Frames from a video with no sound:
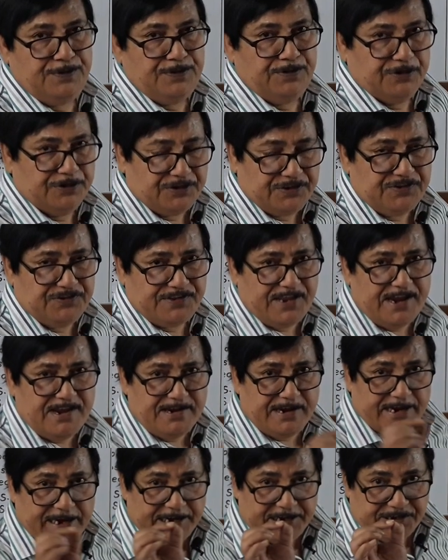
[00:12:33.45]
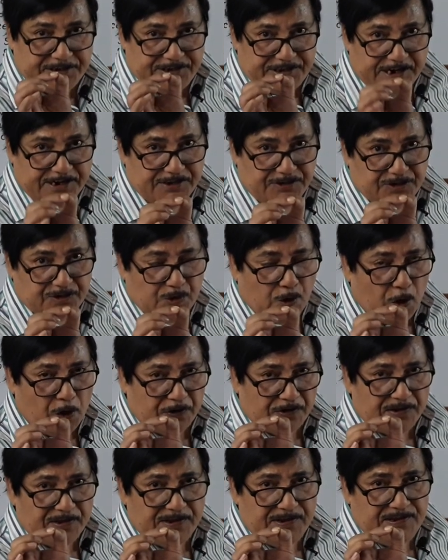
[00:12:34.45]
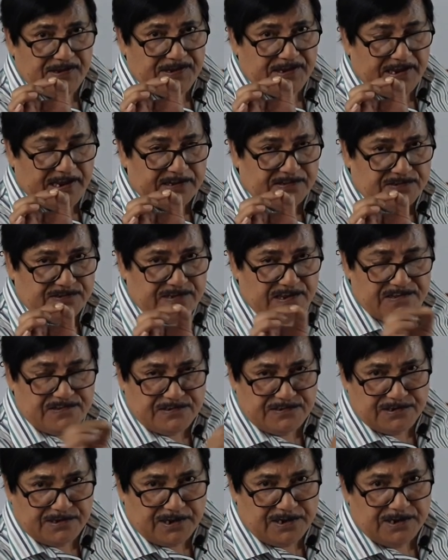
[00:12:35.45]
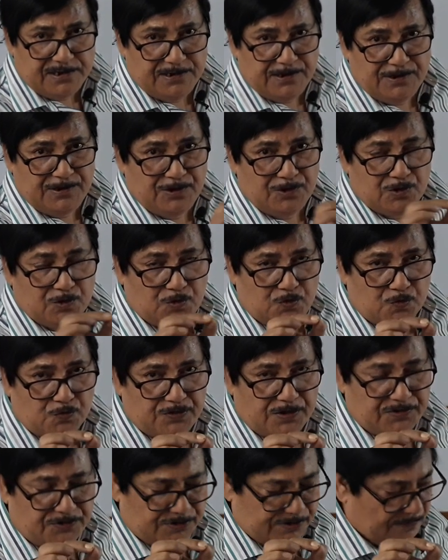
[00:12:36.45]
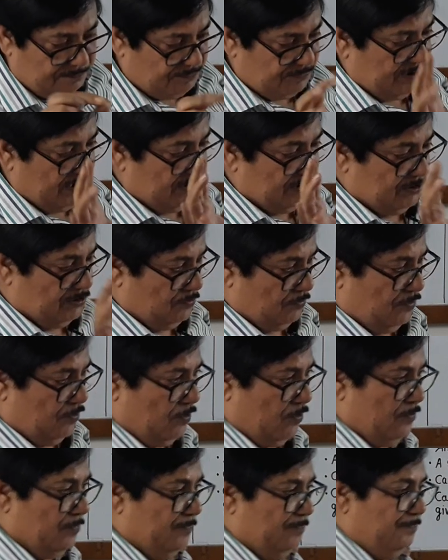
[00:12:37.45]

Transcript: It is an adjunct or accessory to the substantive law.